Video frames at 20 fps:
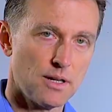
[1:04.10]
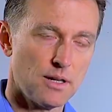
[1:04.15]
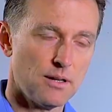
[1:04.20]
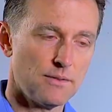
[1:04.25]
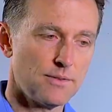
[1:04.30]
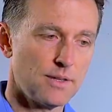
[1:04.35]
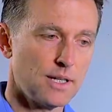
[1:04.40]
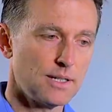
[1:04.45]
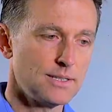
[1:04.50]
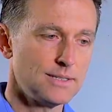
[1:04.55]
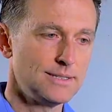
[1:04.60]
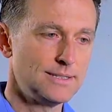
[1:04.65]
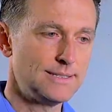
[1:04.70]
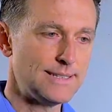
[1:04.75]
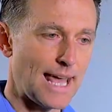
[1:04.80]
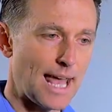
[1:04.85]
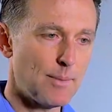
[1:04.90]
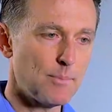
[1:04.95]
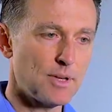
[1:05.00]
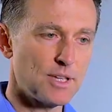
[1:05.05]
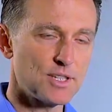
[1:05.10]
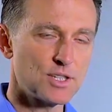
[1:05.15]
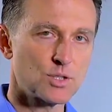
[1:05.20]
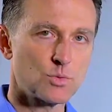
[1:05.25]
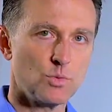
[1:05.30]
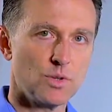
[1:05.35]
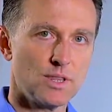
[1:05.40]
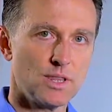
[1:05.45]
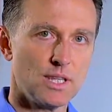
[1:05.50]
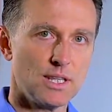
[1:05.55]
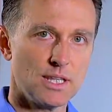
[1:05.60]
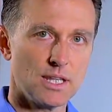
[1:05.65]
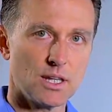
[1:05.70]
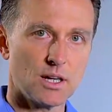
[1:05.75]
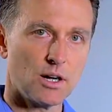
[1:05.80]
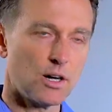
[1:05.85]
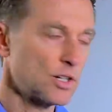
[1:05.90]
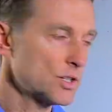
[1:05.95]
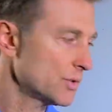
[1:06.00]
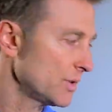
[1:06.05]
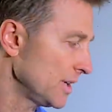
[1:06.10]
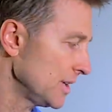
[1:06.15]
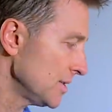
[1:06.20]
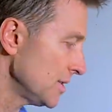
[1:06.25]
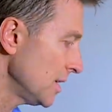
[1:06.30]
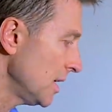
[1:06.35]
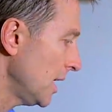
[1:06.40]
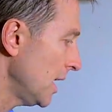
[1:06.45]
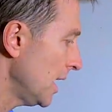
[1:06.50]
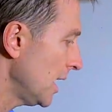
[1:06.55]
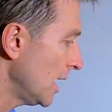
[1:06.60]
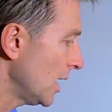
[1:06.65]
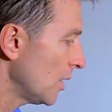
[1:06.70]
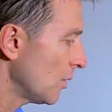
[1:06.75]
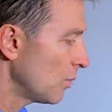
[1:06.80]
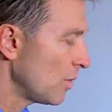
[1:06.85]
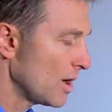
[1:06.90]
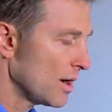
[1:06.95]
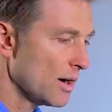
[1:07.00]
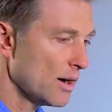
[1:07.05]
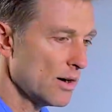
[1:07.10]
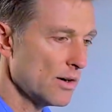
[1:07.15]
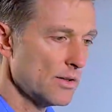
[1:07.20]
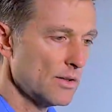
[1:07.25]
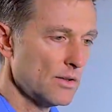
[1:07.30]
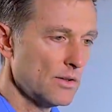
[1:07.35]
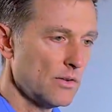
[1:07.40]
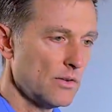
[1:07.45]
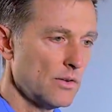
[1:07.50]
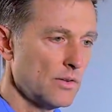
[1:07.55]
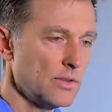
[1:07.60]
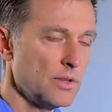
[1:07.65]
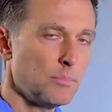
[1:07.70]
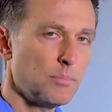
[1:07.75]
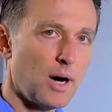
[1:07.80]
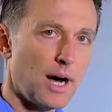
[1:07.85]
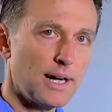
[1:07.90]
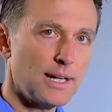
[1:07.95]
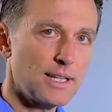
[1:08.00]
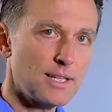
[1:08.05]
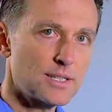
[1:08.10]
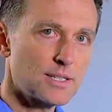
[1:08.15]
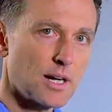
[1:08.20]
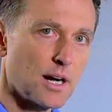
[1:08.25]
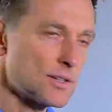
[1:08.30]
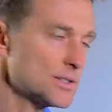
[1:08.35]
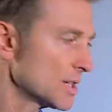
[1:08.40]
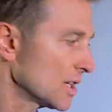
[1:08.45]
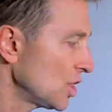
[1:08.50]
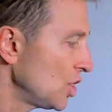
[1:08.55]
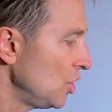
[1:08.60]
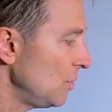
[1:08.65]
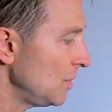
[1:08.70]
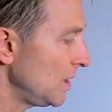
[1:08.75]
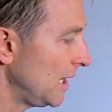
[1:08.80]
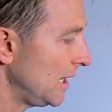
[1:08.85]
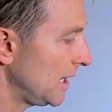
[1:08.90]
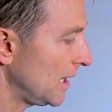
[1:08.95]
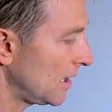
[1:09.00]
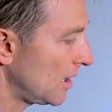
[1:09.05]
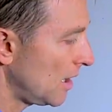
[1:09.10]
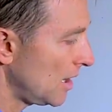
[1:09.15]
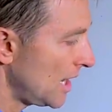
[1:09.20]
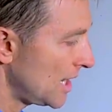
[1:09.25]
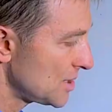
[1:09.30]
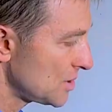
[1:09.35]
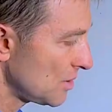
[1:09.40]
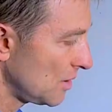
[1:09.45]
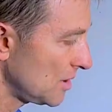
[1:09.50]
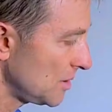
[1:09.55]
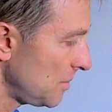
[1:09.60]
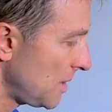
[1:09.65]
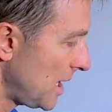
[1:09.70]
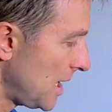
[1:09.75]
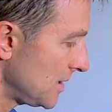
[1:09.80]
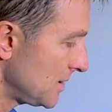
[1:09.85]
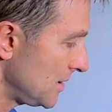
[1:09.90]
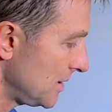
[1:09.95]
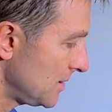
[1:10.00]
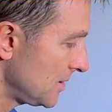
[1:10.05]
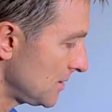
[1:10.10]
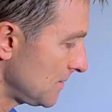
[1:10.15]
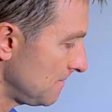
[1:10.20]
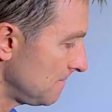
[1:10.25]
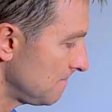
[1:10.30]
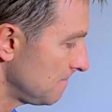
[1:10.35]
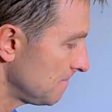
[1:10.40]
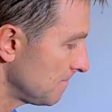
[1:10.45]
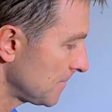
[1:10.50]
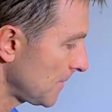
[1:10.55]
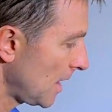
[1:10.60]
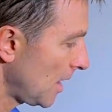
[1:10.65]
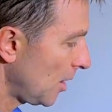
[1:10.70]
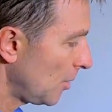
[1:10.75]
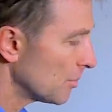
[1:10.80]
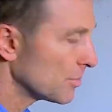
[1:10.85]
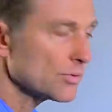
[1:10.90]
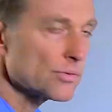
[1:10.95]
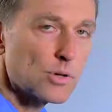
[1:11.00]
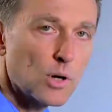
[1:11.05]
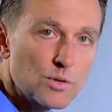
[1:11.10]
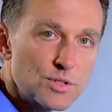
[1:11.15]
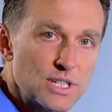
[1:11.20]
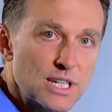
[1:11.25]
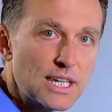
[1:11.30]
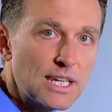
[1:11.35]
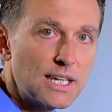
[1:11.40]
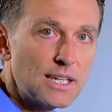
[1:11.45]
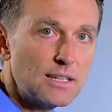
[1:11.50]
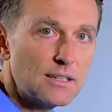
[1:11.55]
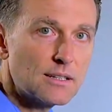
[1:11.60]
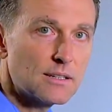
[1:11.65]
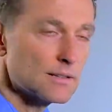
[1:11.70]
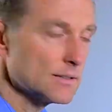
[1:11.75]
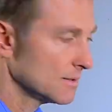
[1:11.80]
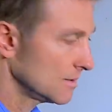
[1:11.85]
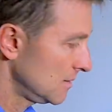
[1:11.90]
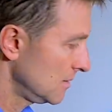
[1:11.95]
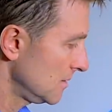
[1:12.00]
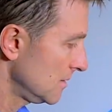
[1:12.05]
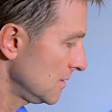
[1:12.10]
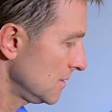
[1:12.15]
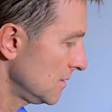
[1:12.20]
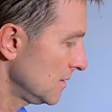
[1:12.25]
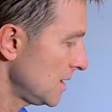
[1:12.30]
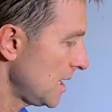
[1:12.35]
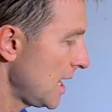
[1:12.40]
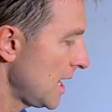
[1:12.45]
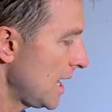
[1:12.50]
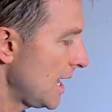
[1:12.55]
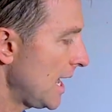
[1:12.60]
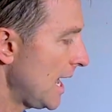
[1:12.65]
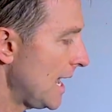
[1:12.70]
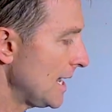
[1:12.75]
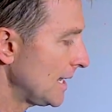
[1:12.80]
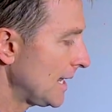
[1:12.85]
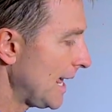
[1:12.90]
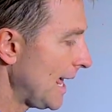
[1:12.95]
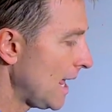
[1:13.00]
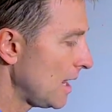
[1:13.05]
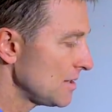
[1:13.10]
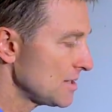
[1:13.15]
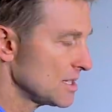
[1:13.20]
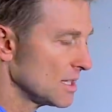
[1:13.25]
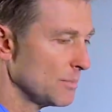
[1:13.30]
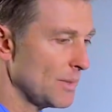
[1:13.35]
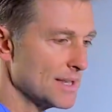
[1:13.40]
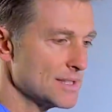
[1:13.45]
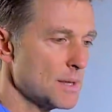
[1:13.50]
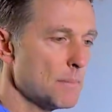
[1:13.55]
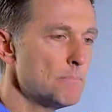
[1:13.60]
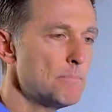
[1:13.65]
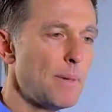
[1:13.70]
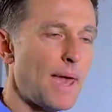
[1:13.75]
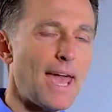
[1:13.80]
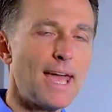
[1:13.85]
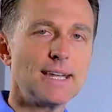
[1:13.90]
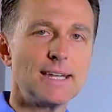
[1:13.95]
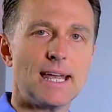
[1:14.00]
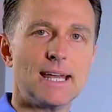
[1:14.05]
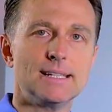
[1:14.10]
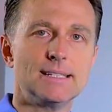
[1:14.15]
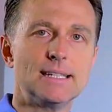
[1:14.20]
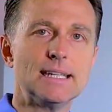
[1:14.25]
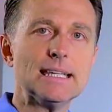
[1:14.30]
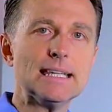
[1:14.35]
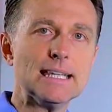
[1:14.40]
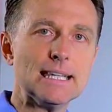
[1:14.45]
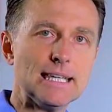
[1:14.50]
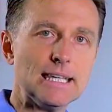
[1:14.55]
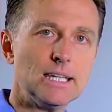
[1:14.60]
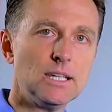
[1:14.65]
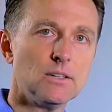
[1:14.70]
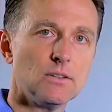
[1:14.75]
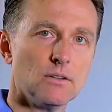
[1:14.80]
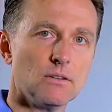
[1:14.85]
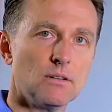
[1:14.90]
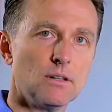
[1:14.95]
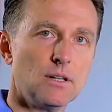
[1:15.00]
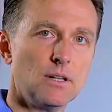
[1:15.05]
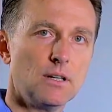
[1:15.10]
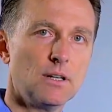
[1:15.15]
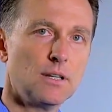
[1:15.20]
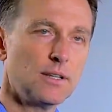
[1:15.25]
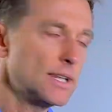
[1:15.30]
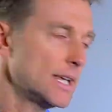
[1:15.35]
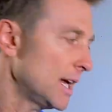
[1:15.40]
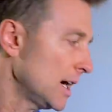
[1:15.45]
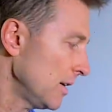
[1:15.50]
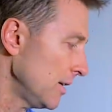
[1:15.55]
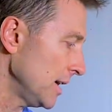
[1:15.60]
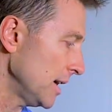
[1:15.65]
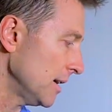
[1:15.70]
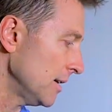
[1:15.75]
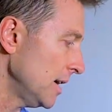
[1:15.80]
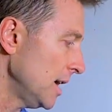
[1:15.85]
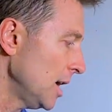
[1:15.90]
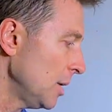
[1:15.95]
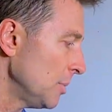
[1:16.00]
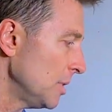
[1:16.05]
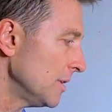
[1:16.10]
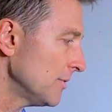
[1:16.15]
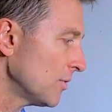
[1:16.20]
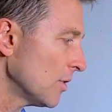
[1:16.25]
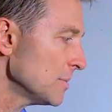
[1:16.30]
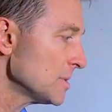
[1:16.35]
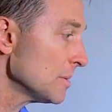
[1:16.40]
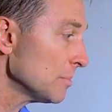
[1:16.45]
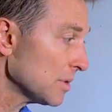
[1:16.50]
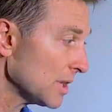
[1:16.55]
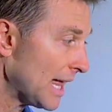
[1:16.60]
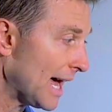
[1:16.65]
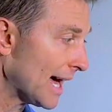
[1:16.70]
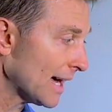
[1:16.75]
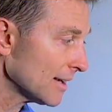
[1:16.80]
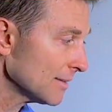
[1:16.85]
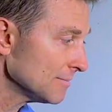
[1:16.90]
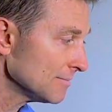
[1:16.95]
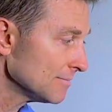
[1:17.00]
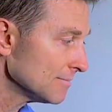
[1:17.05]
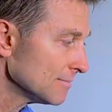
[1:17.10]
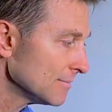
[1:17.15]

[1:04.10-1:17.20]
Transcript: of damage within the arteries where the body starts accumulating cholesterol deposits, protein, and calcium as a band aid to heal the area. But it forms a plaque,